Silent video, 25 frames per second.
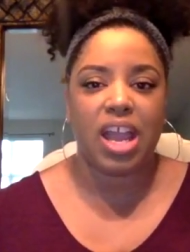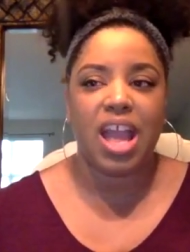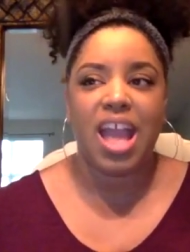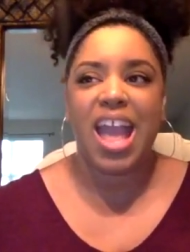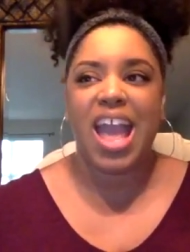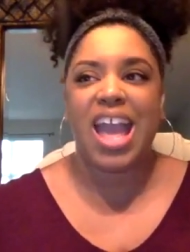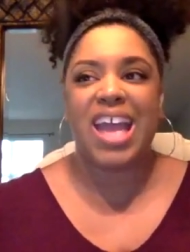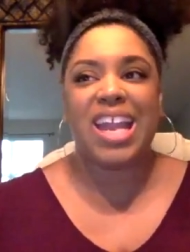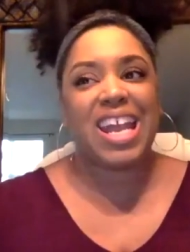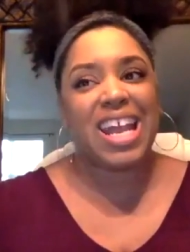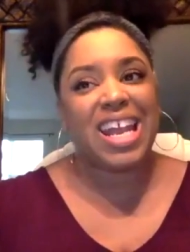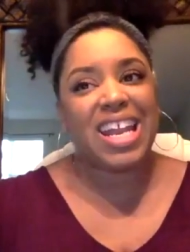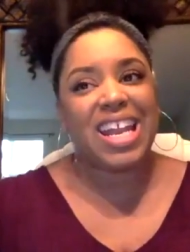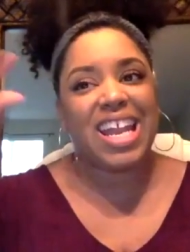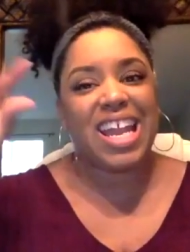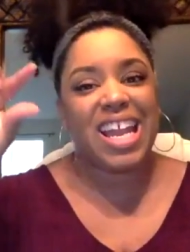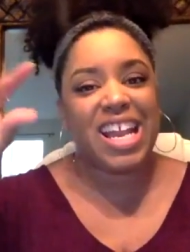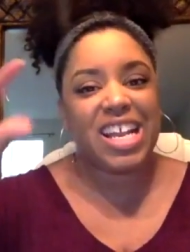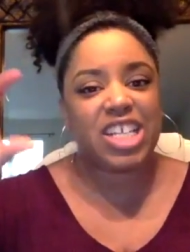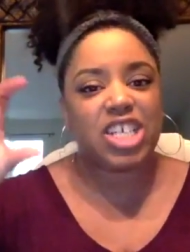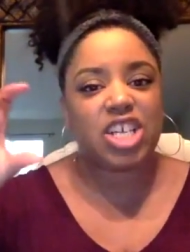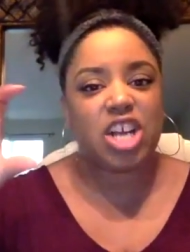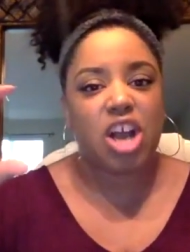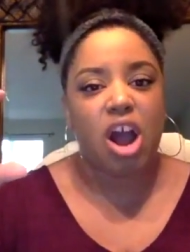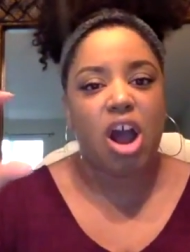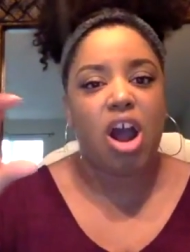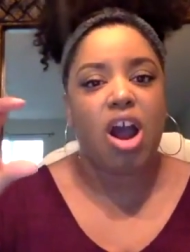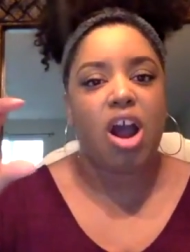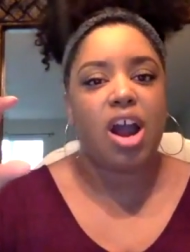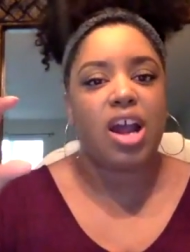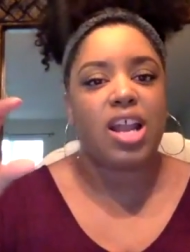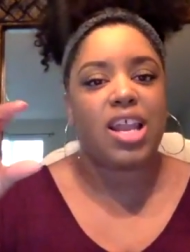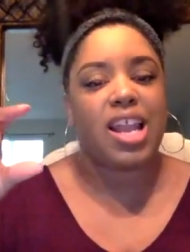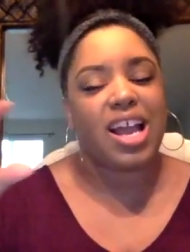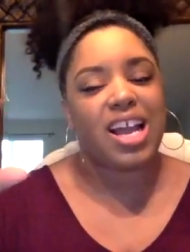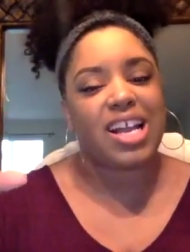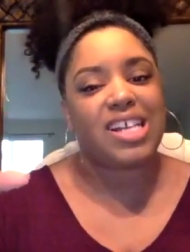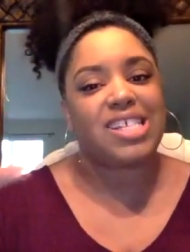And in each
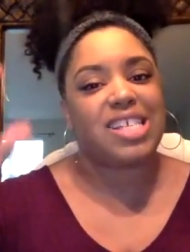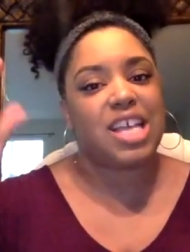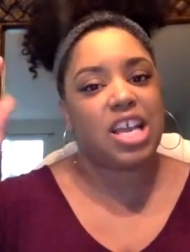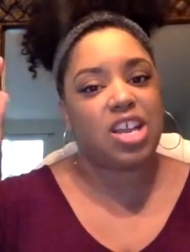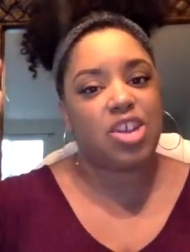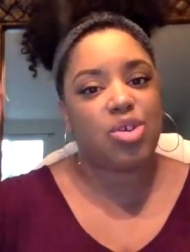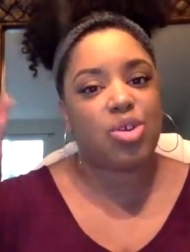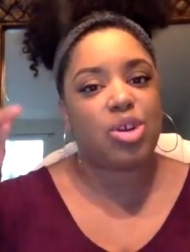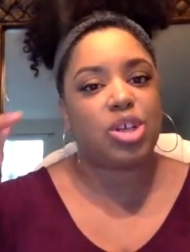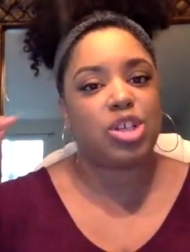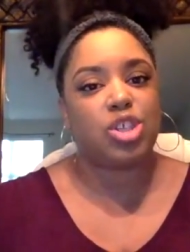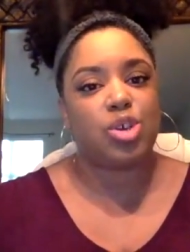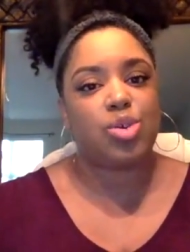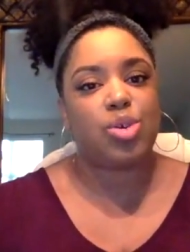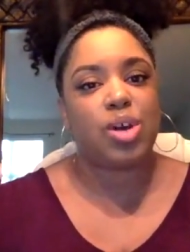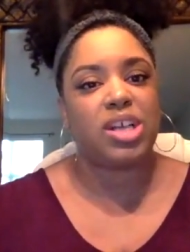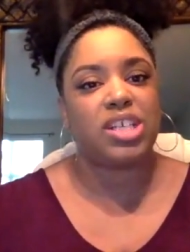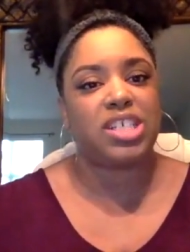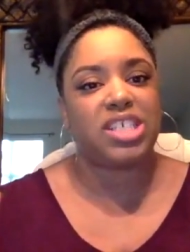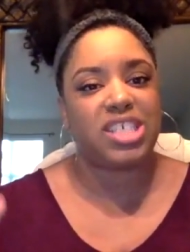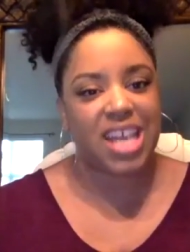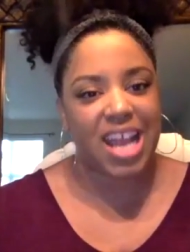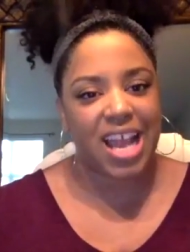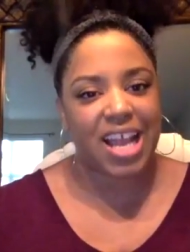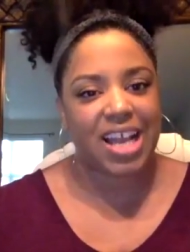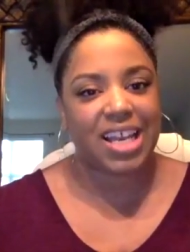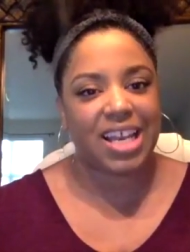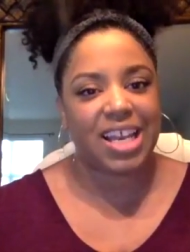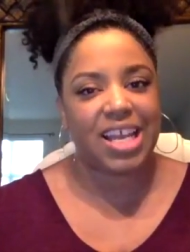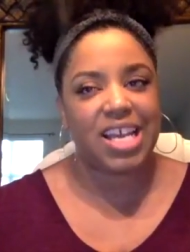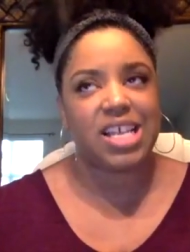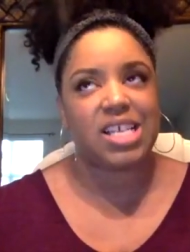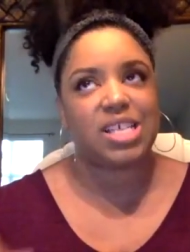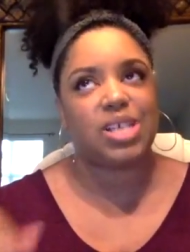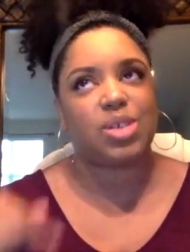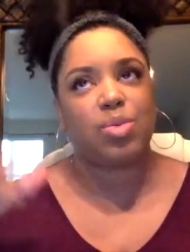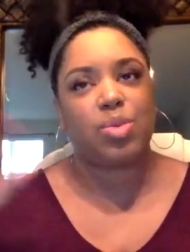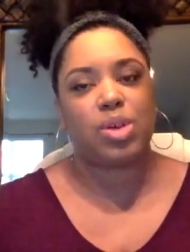card, like I said, you can do a
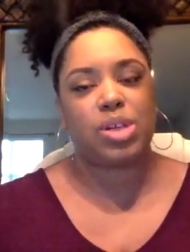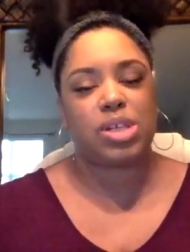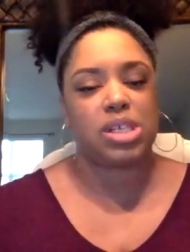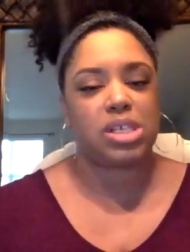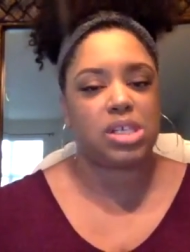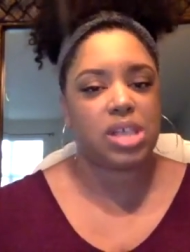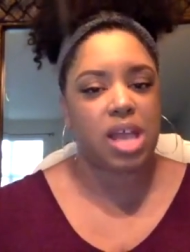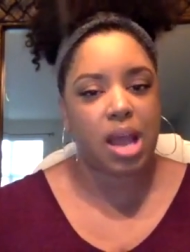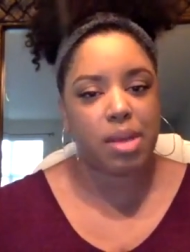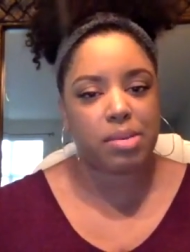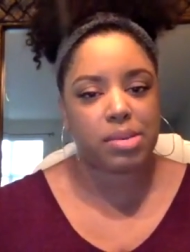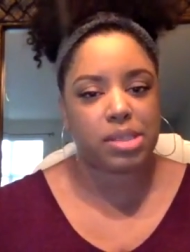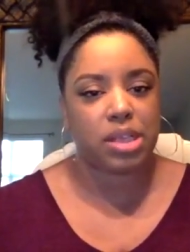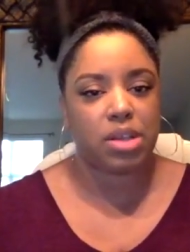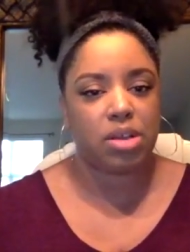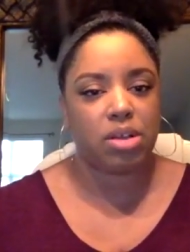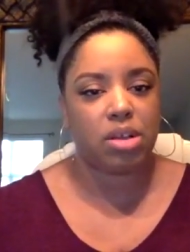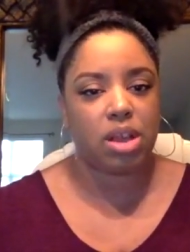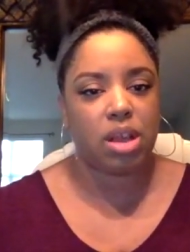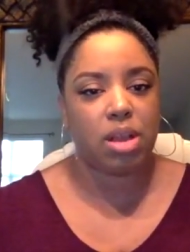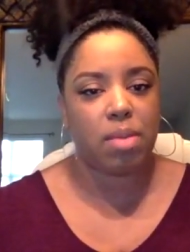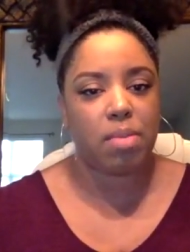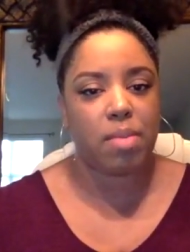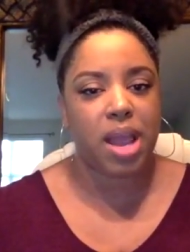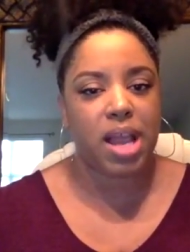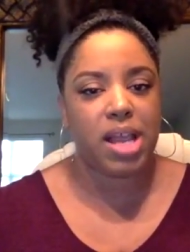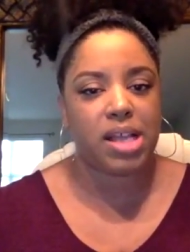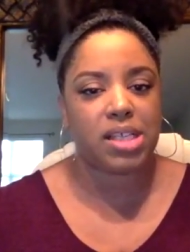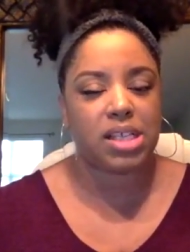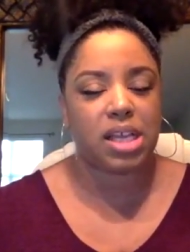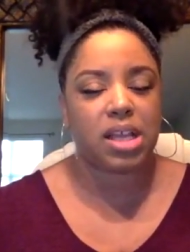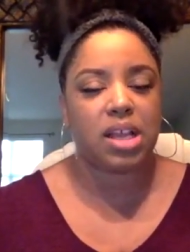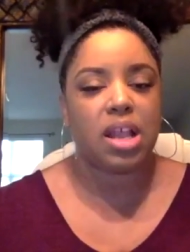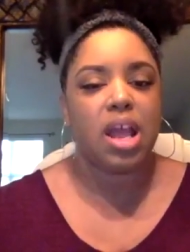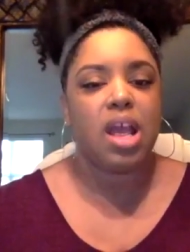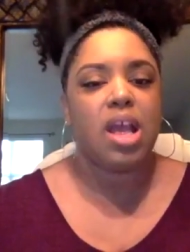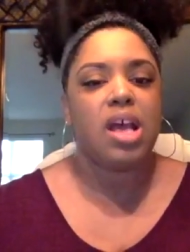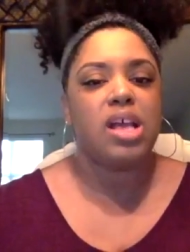checklist, which is absolutely amazing.